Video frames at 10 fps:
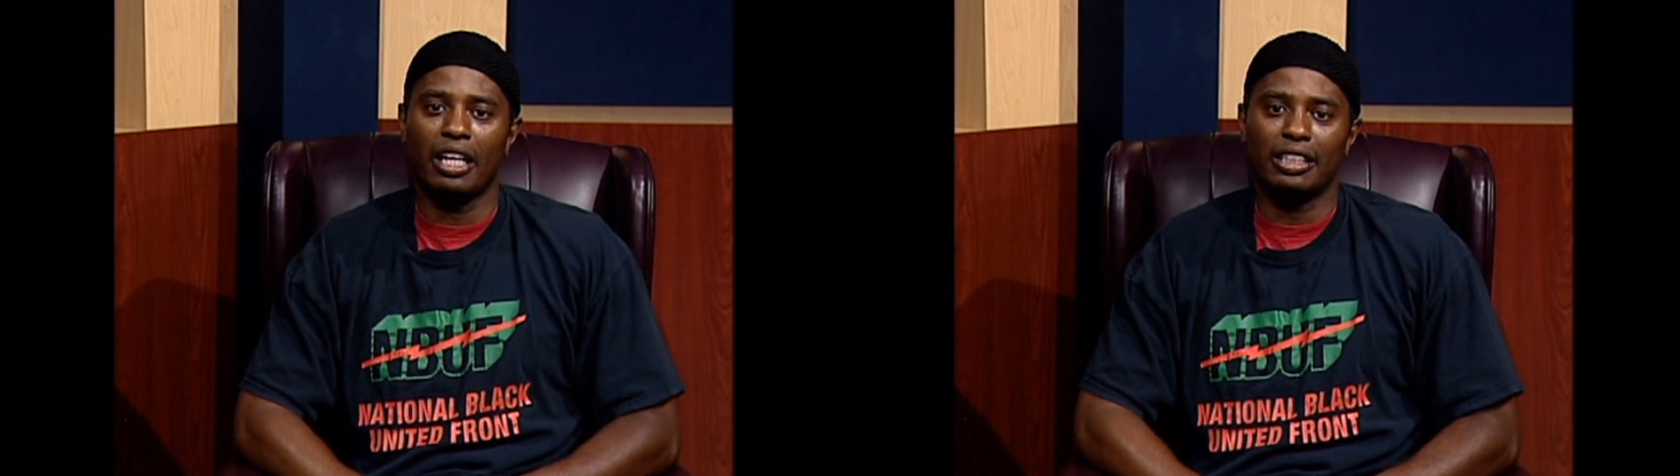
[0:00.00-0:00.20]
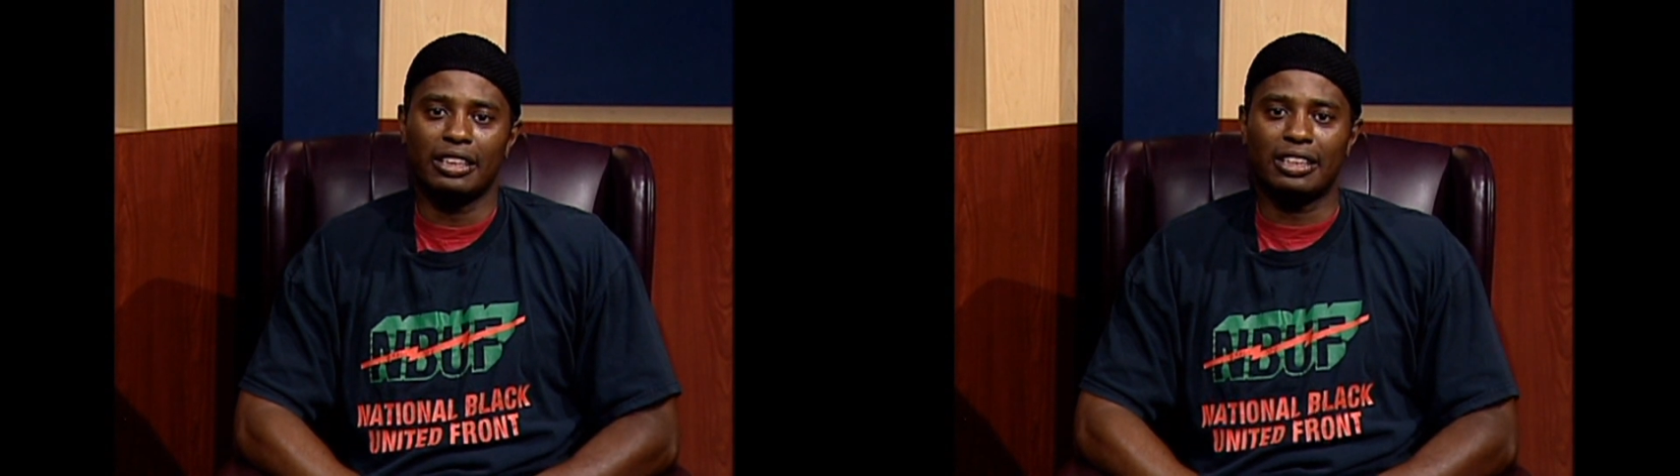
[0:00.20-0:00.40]

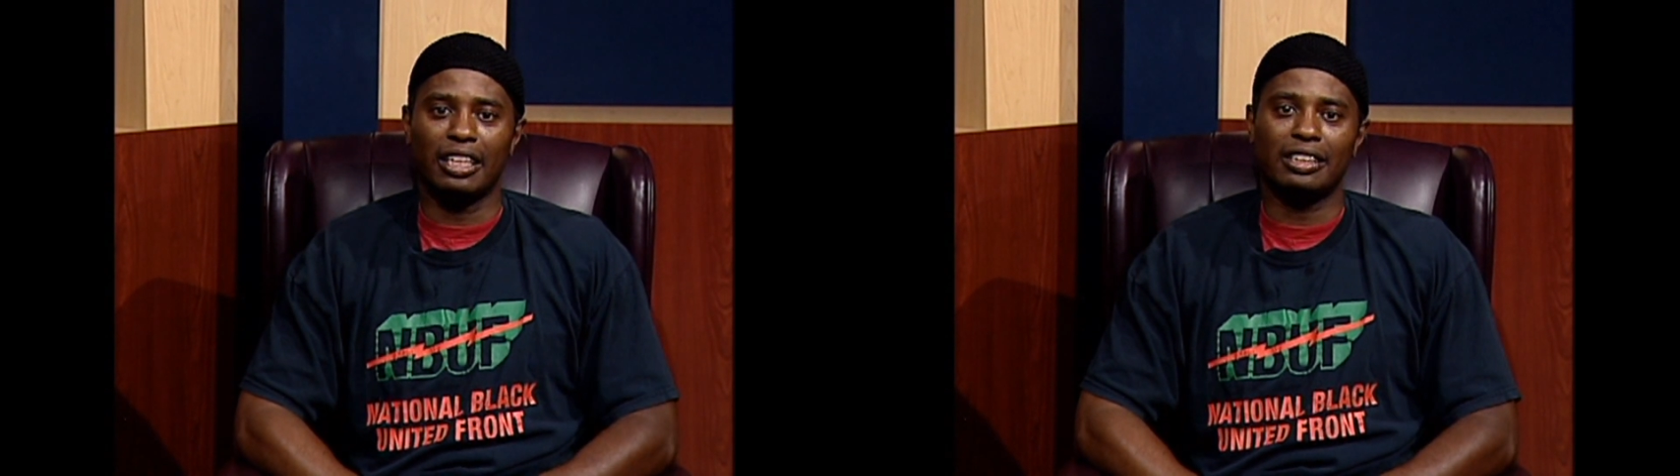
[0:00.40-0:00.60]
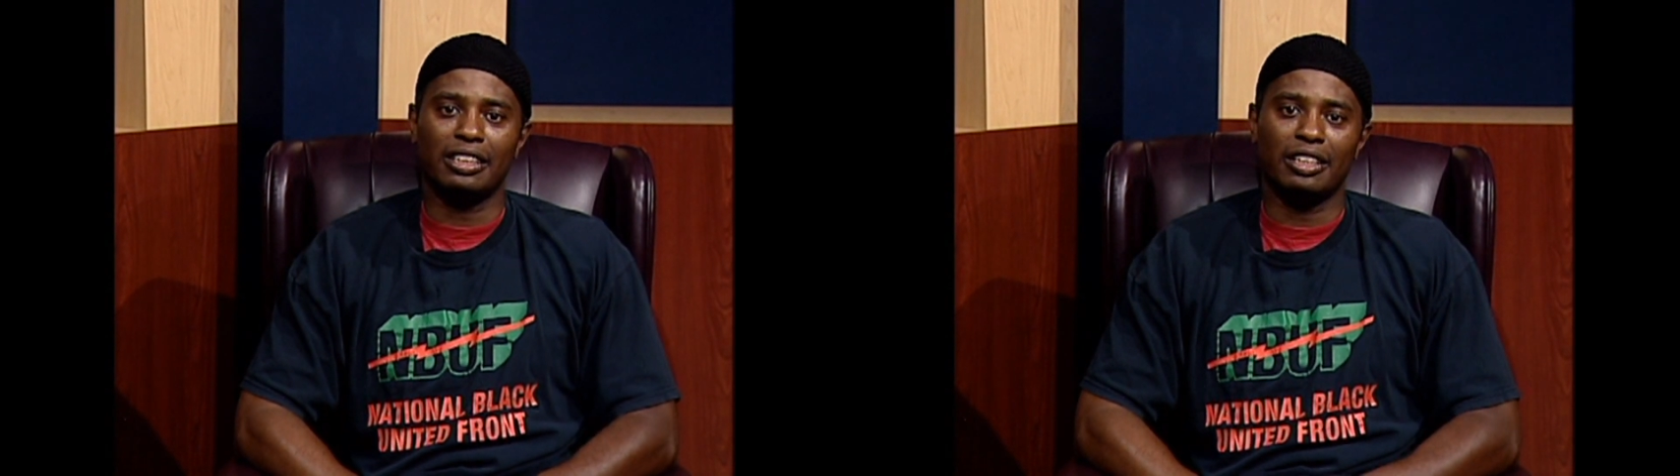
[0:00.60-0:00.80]

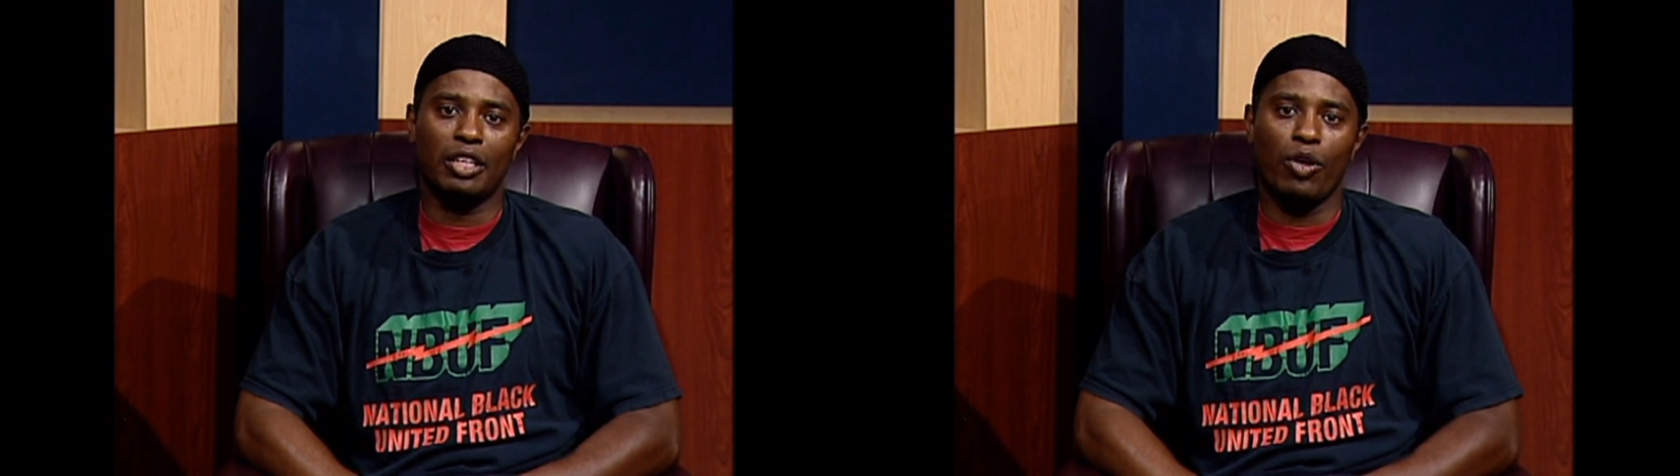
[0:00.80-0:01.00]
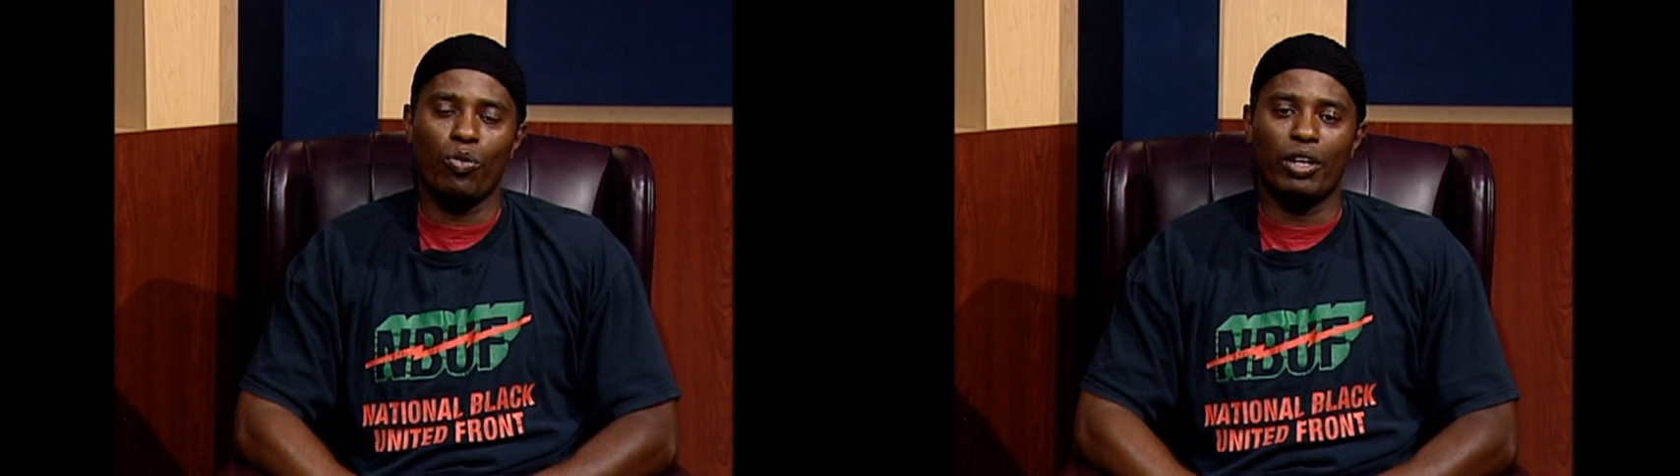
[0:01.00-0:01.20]
discussing
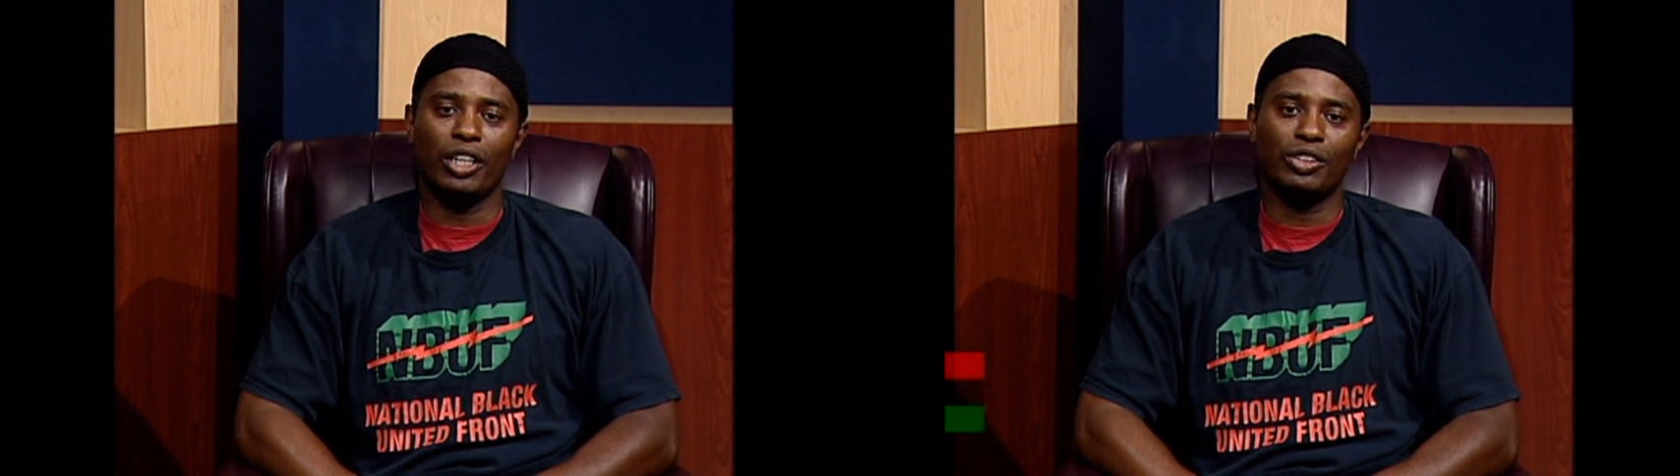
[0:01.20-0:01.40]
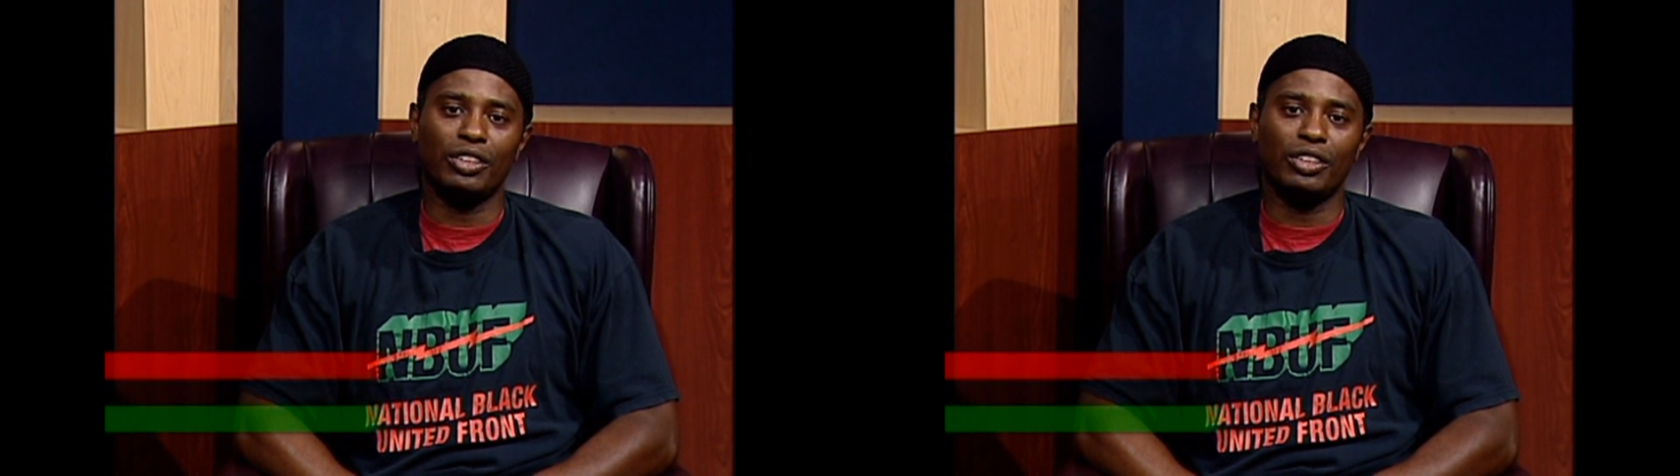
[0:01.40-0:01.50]
100